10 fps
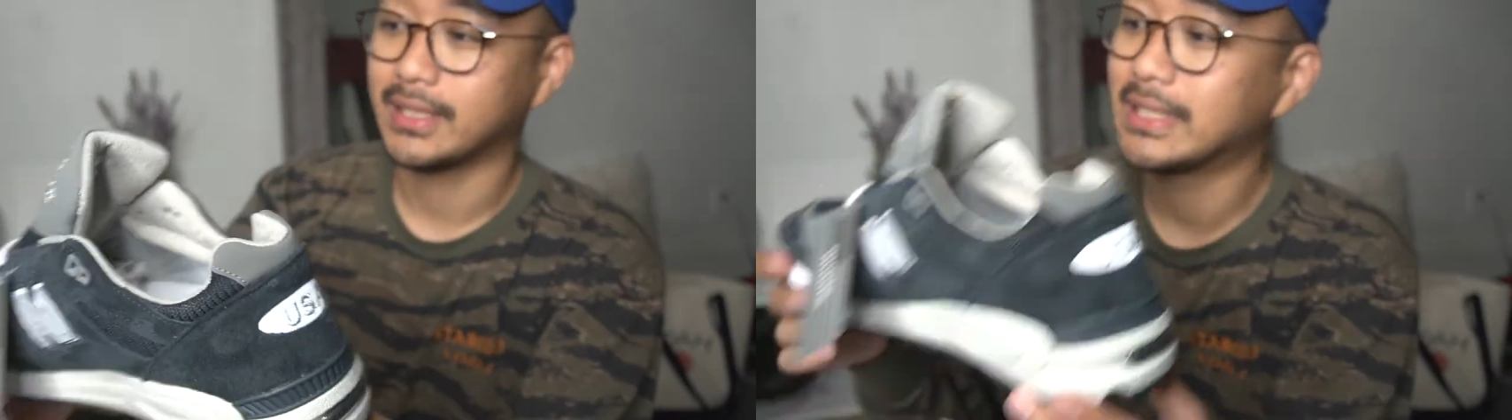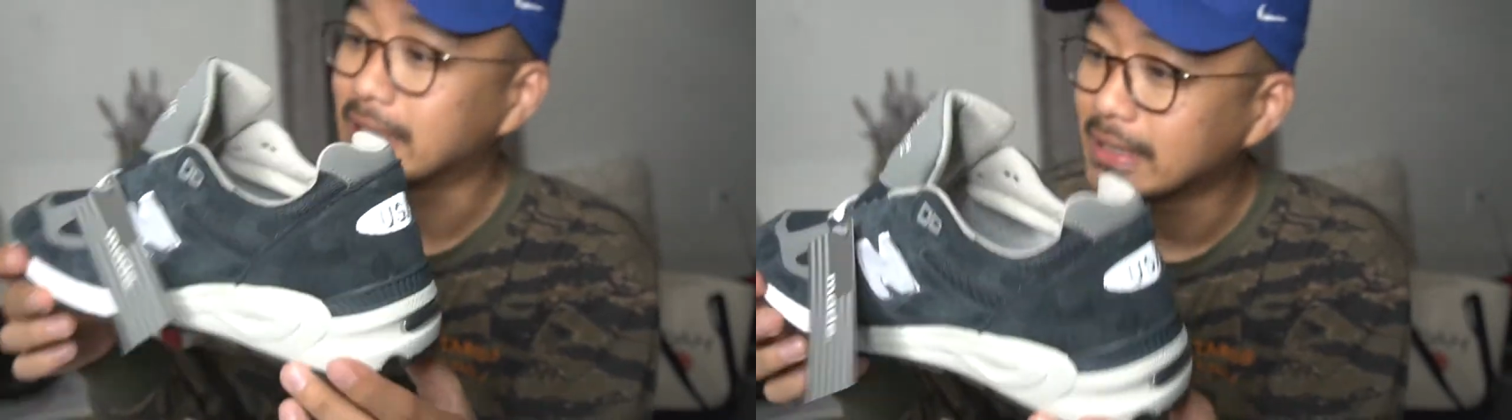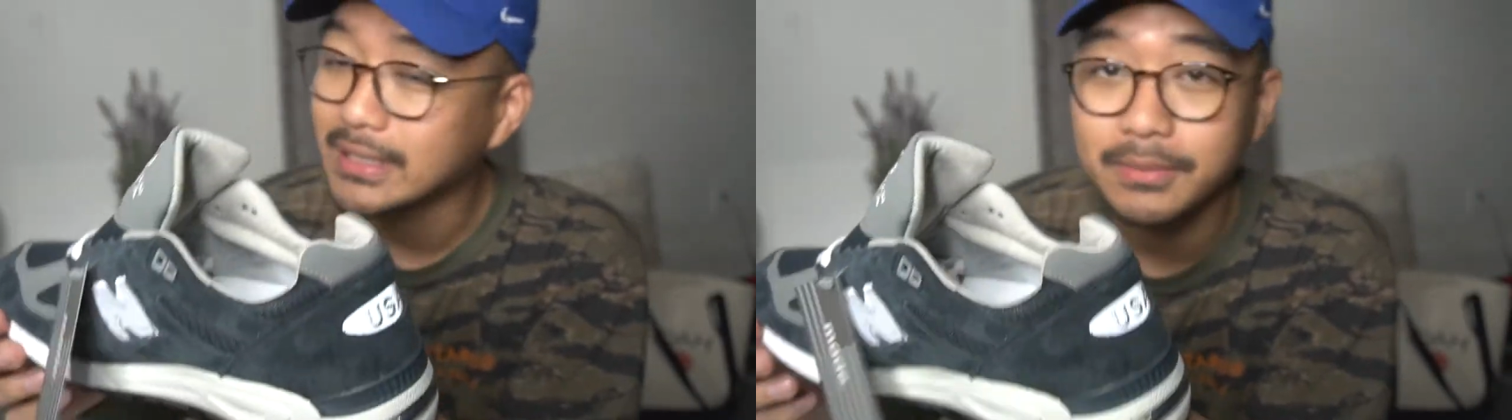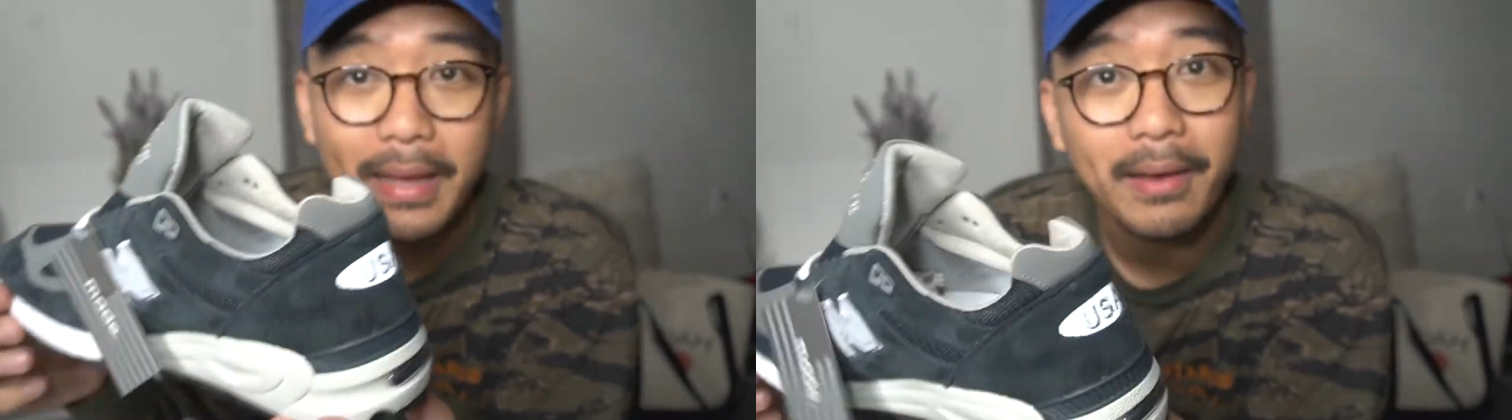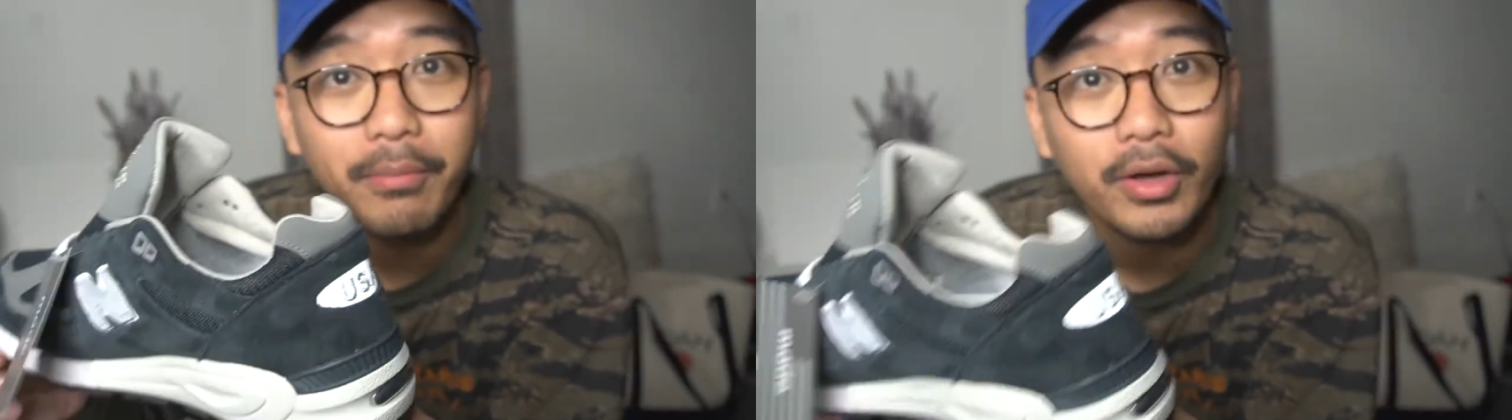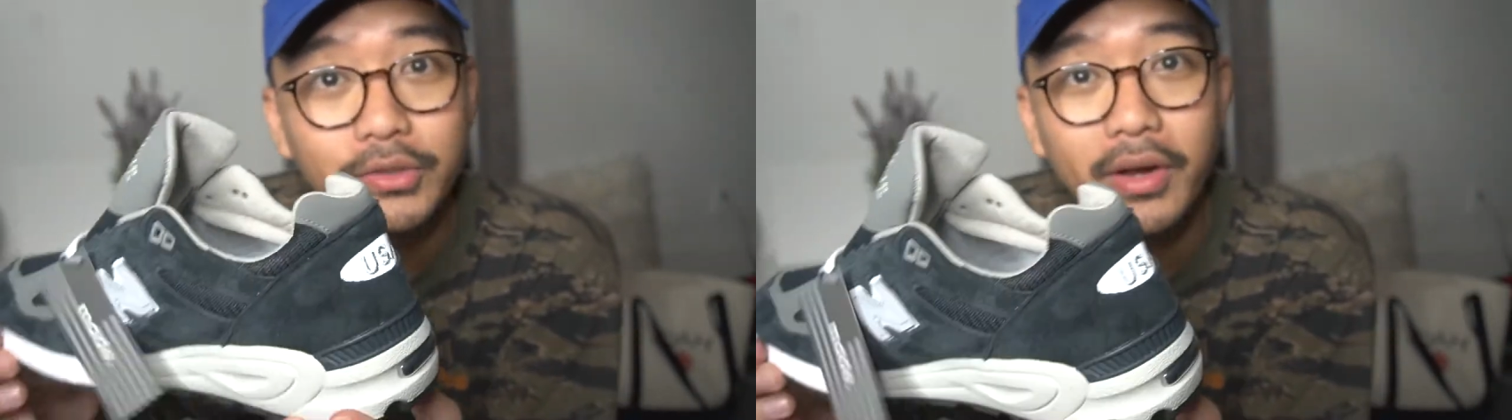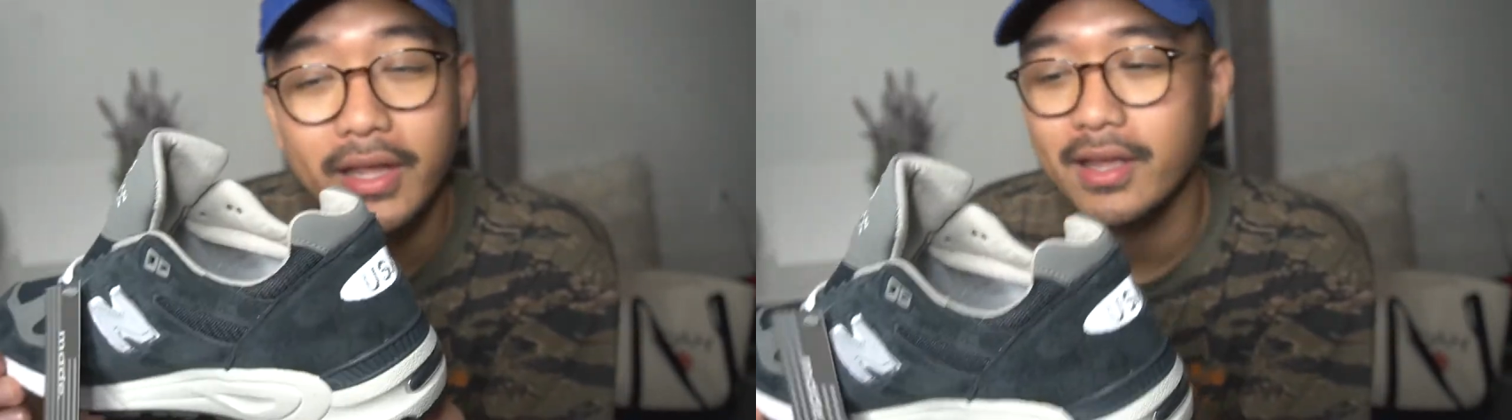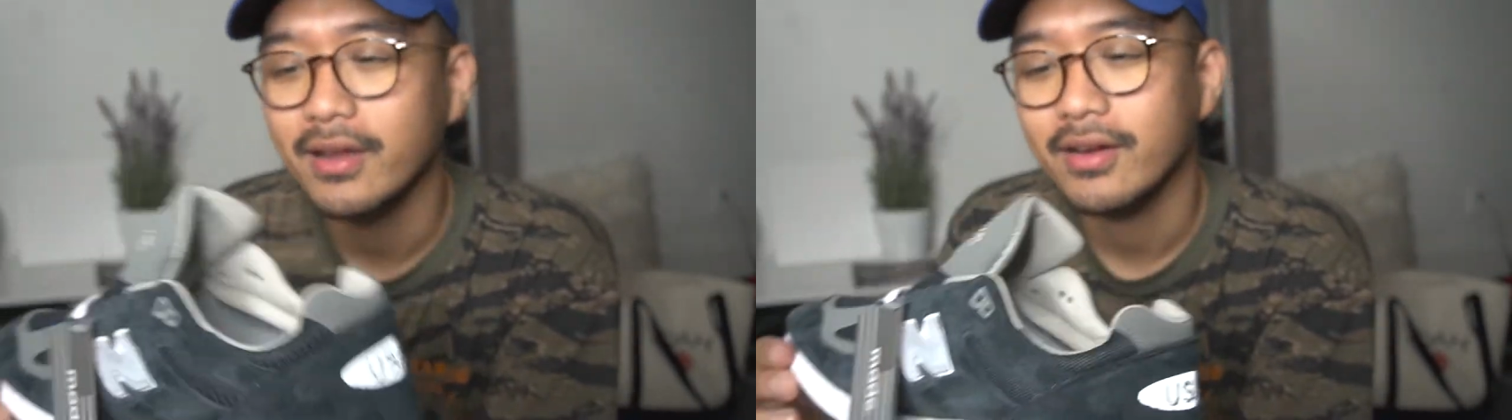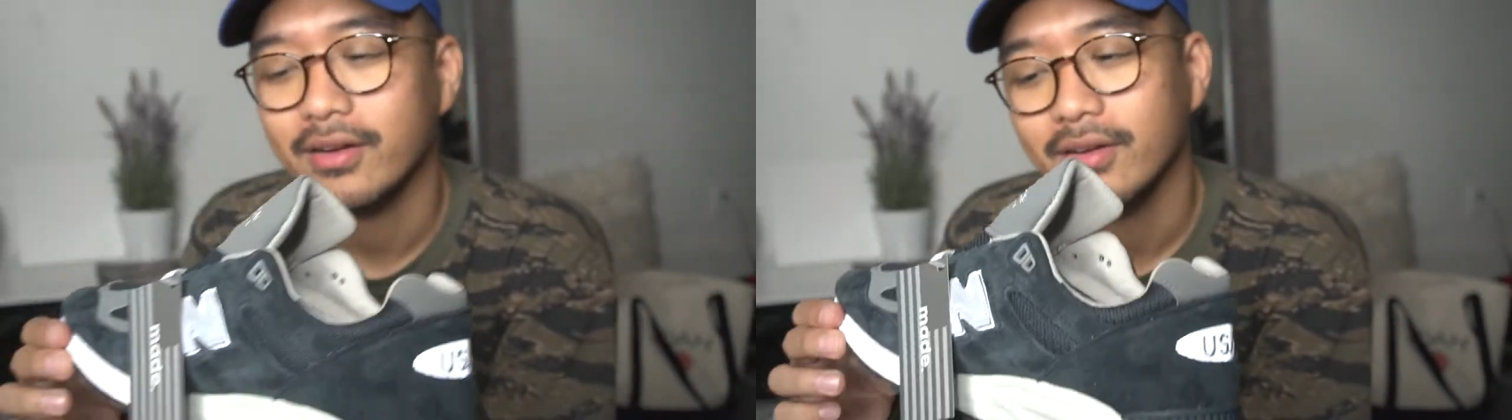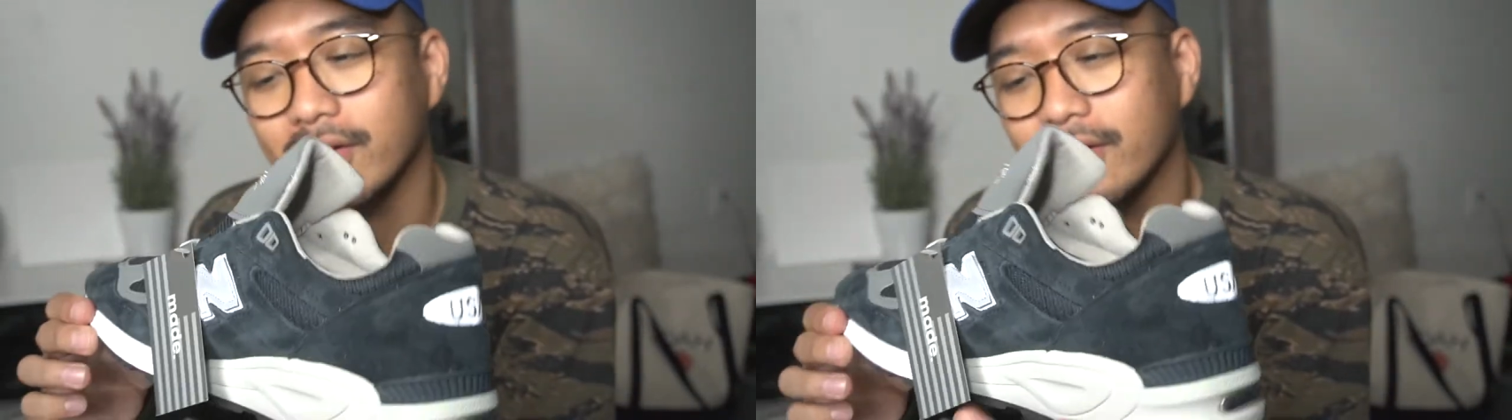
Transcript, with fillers: these bad boys right here.